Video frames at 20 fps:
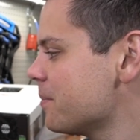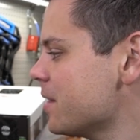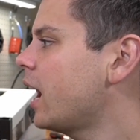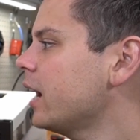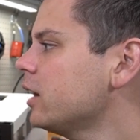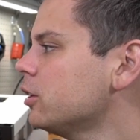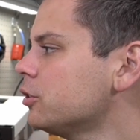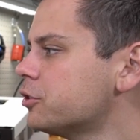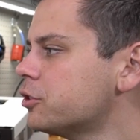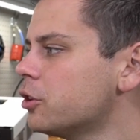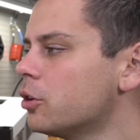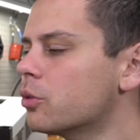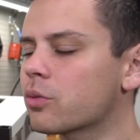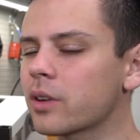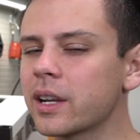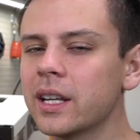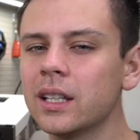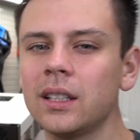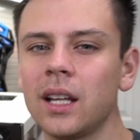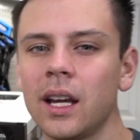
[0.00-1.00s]
I also
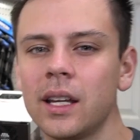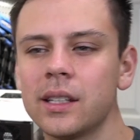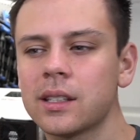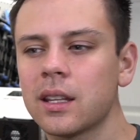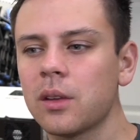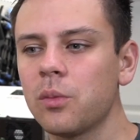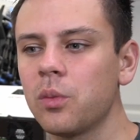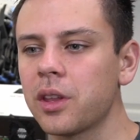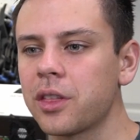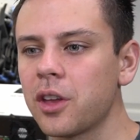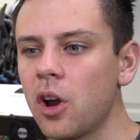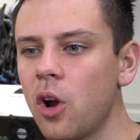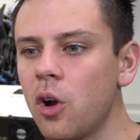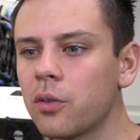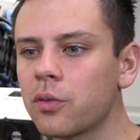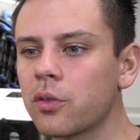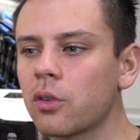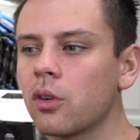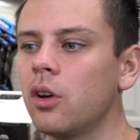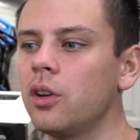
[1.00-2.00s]
realize that with
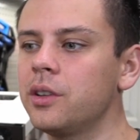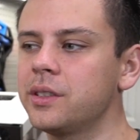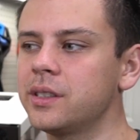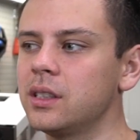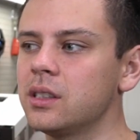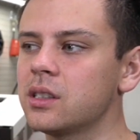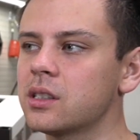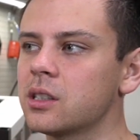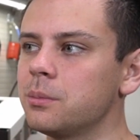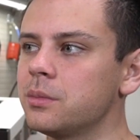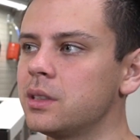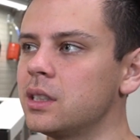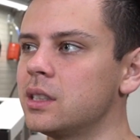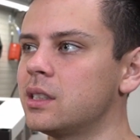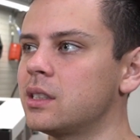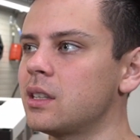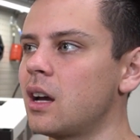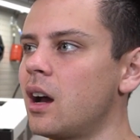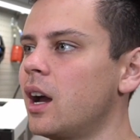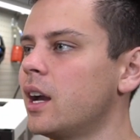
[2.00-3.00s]
overall system
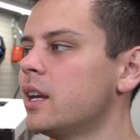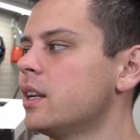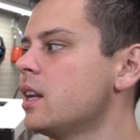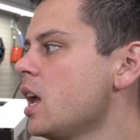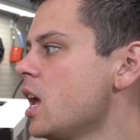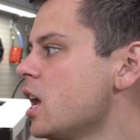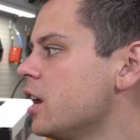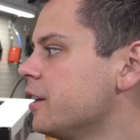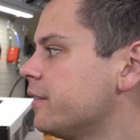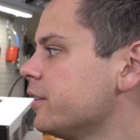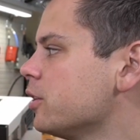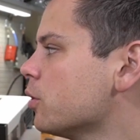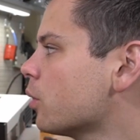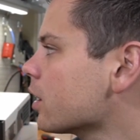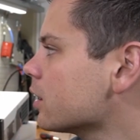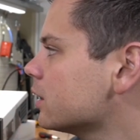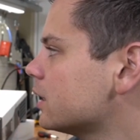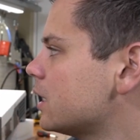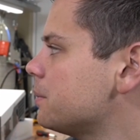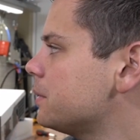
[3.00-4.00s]
design, if you
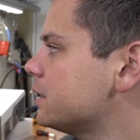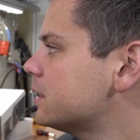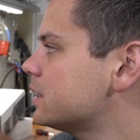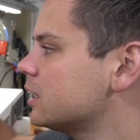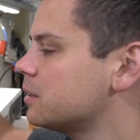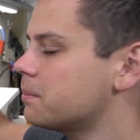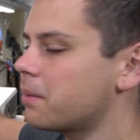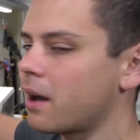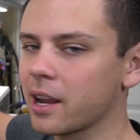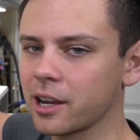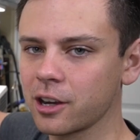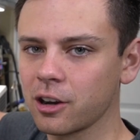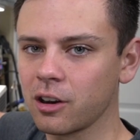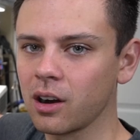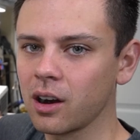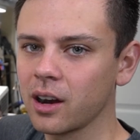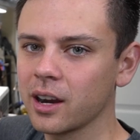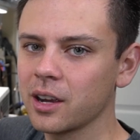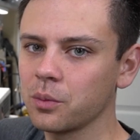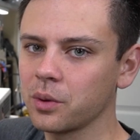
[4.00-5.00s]
are limited by
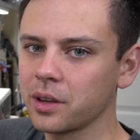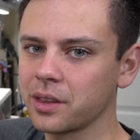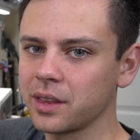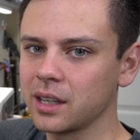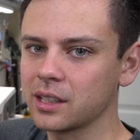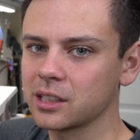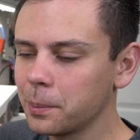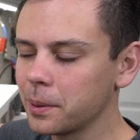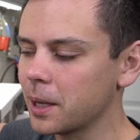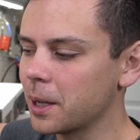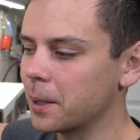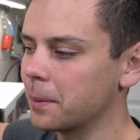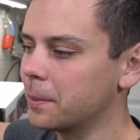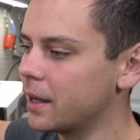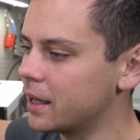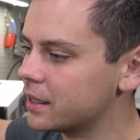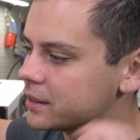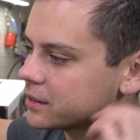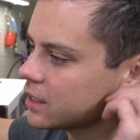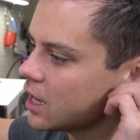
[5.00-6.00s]
current with a B M
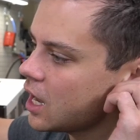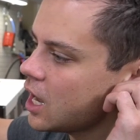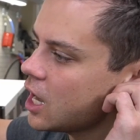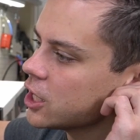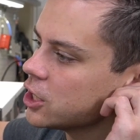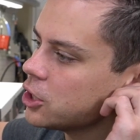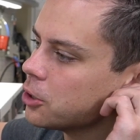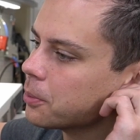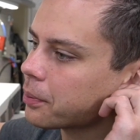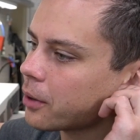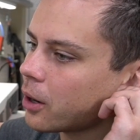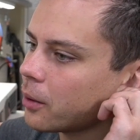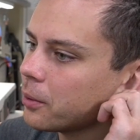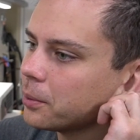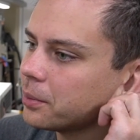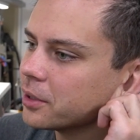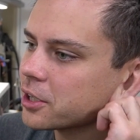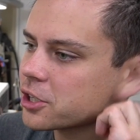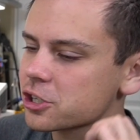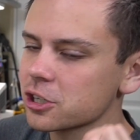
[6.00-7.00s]
S, you
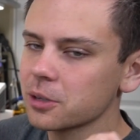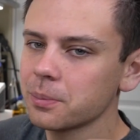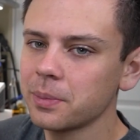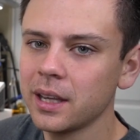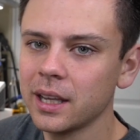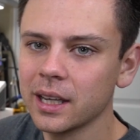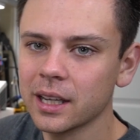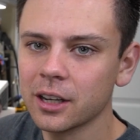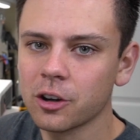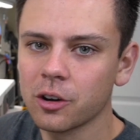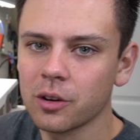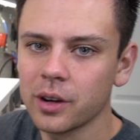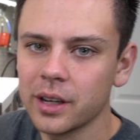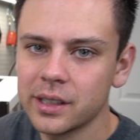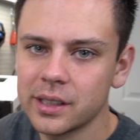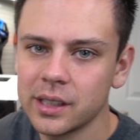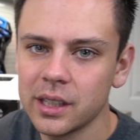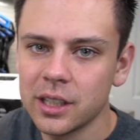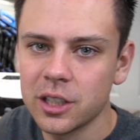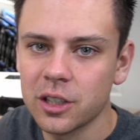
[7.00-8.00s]
probably should be
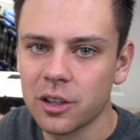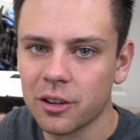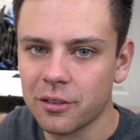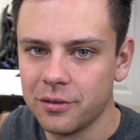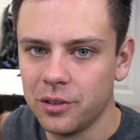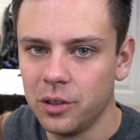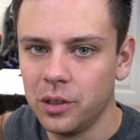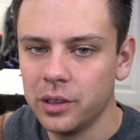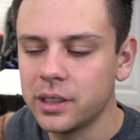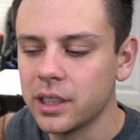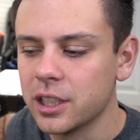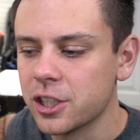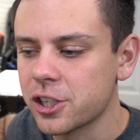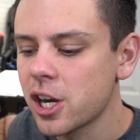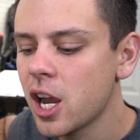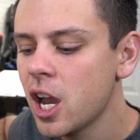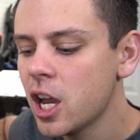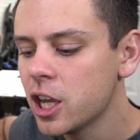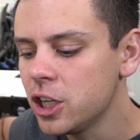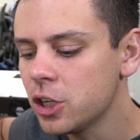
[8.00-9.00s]
increasing your voltage.
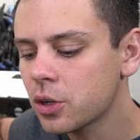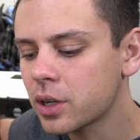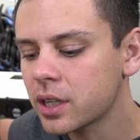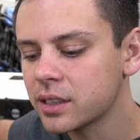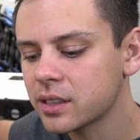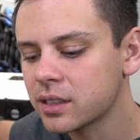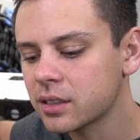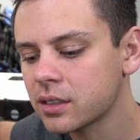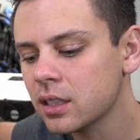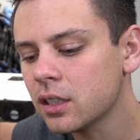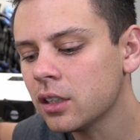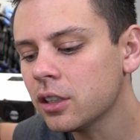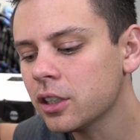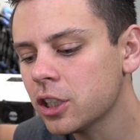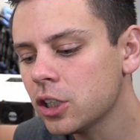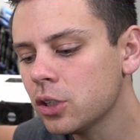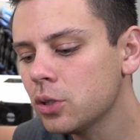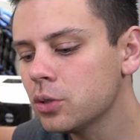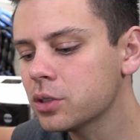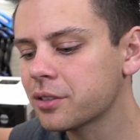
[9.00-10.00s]
You can still
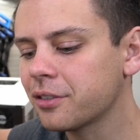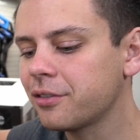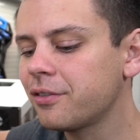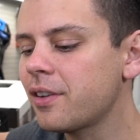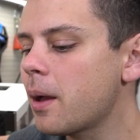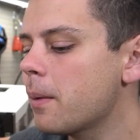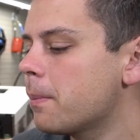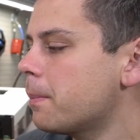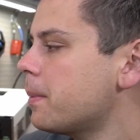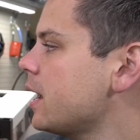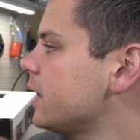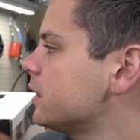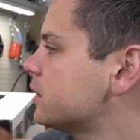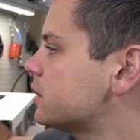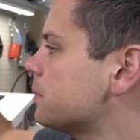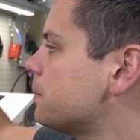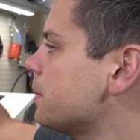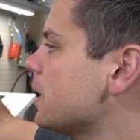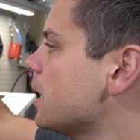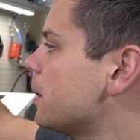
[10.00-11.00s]
use F E
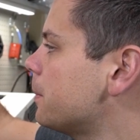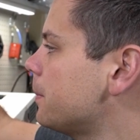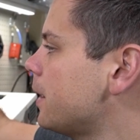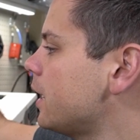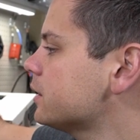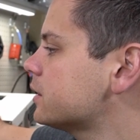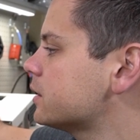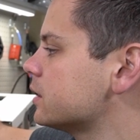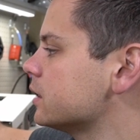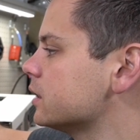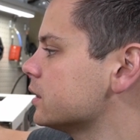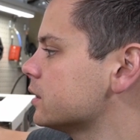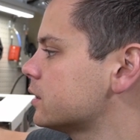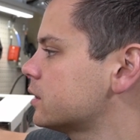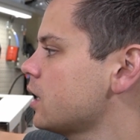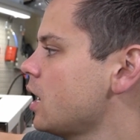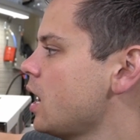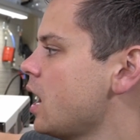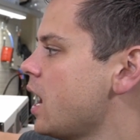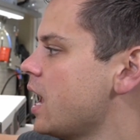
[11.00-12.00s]
T-based B M
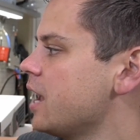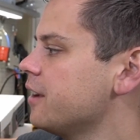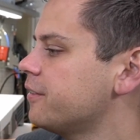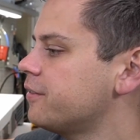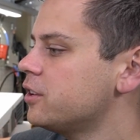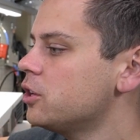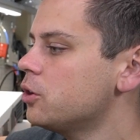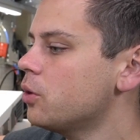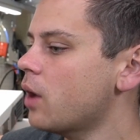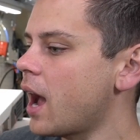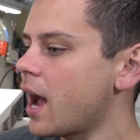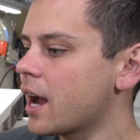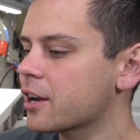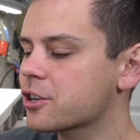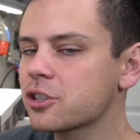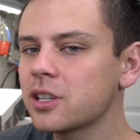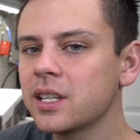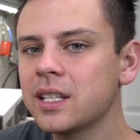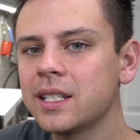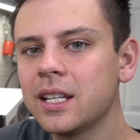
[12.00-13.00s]
Ses if you
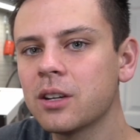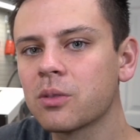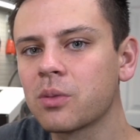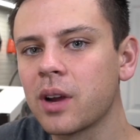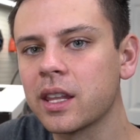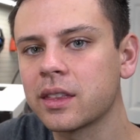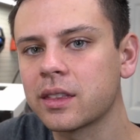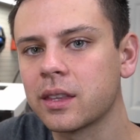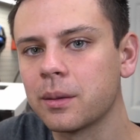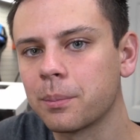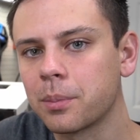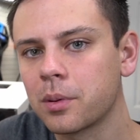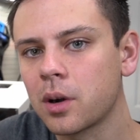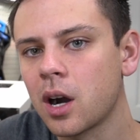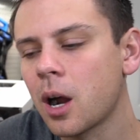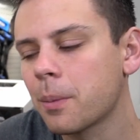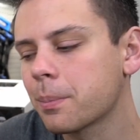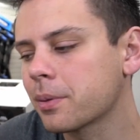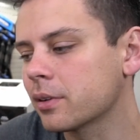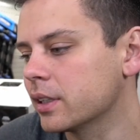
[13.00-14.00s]
actually derate them
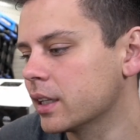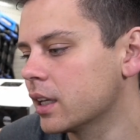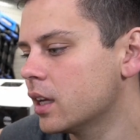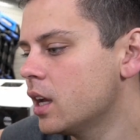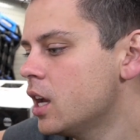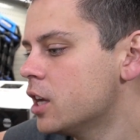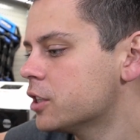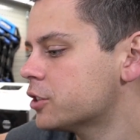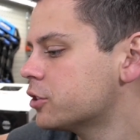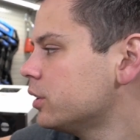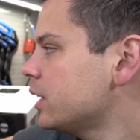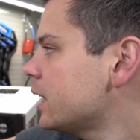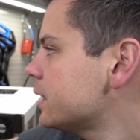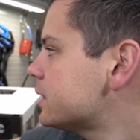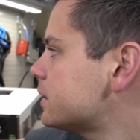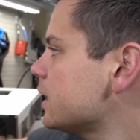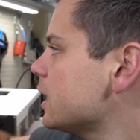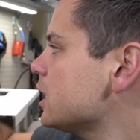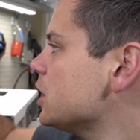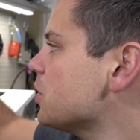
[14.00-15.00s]
properly. So let's
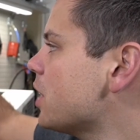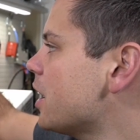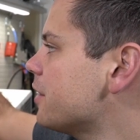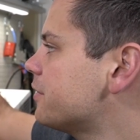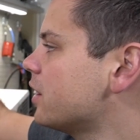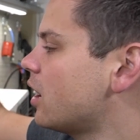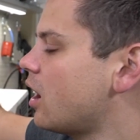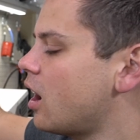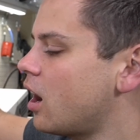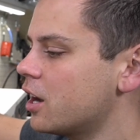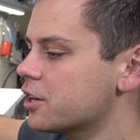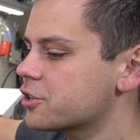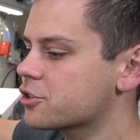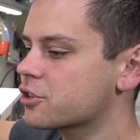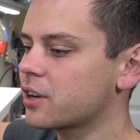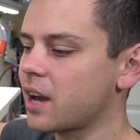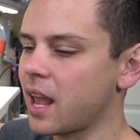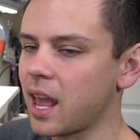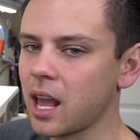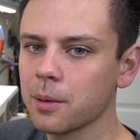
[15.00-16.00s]
say you have a one
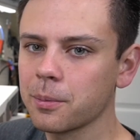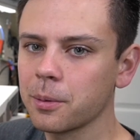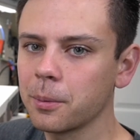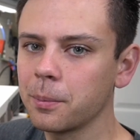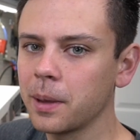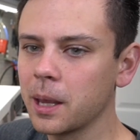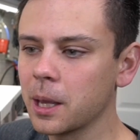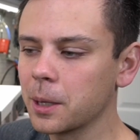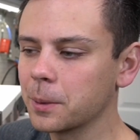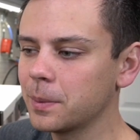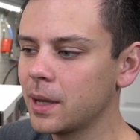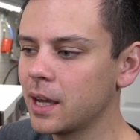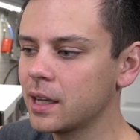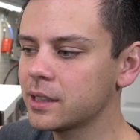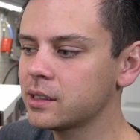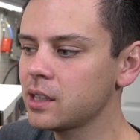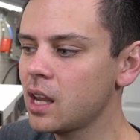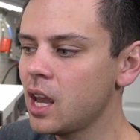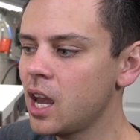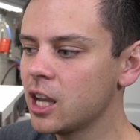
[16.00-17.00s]
hundred amp B M
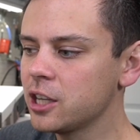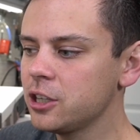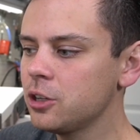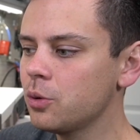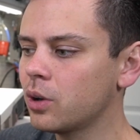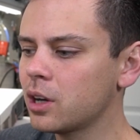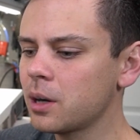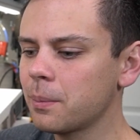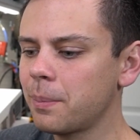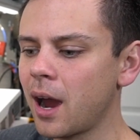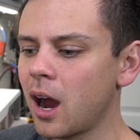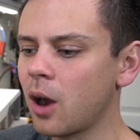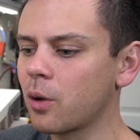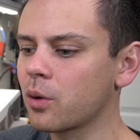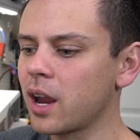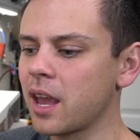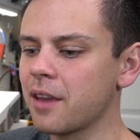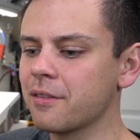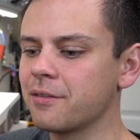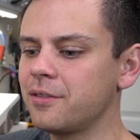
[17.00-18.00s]
S and you want to
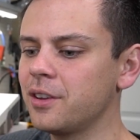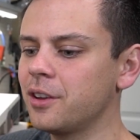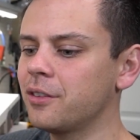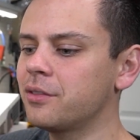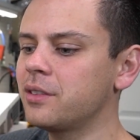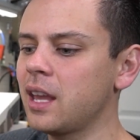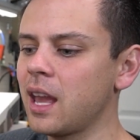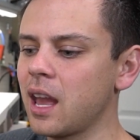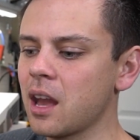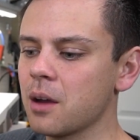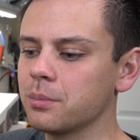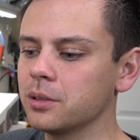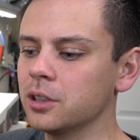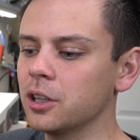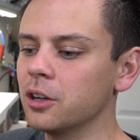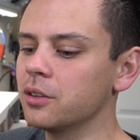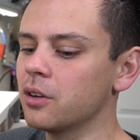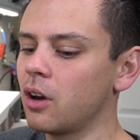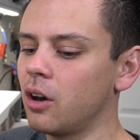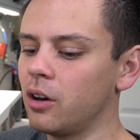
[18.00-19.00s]
power a fifty amp
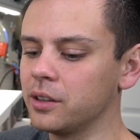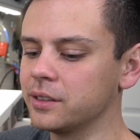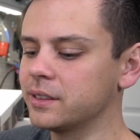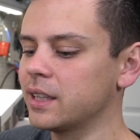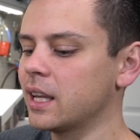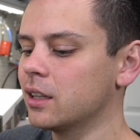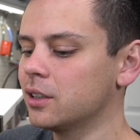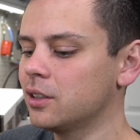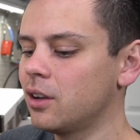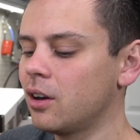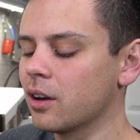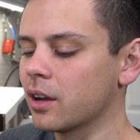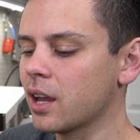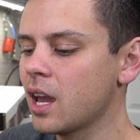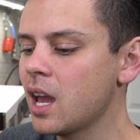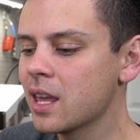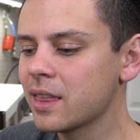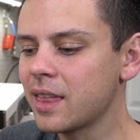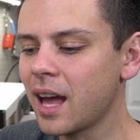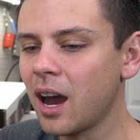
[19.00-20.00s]
load all day long.
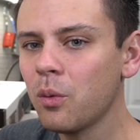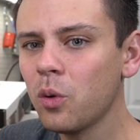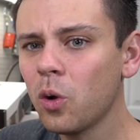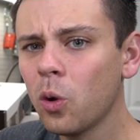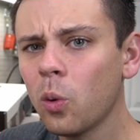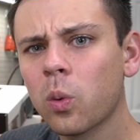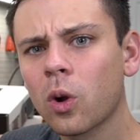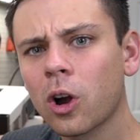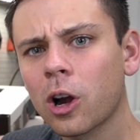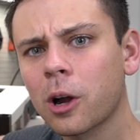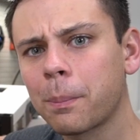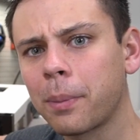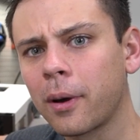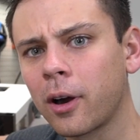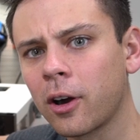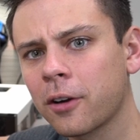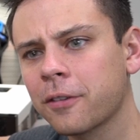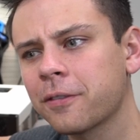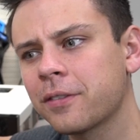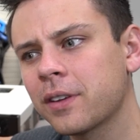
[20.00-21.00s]
That will work
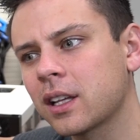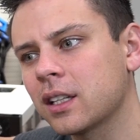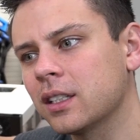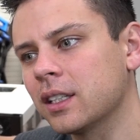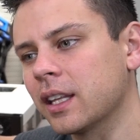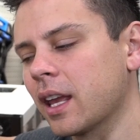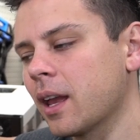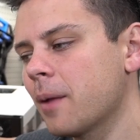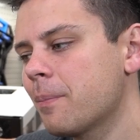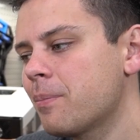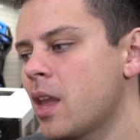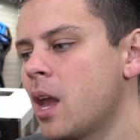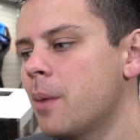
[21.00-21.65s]
perfectly.